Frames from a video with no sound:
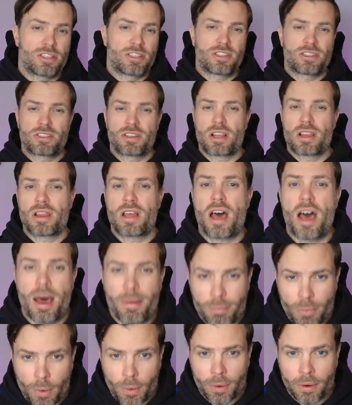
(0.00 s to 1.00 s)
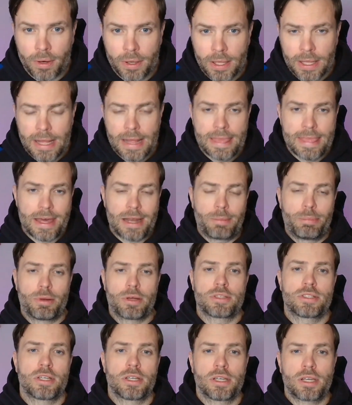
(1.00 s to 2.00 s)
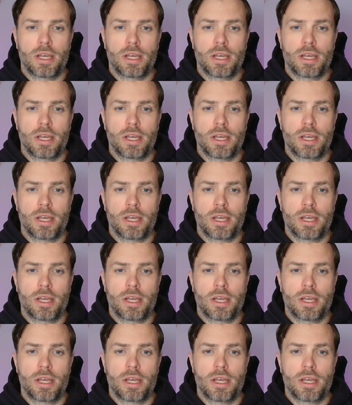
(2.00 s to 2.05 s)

There's a lot more that a person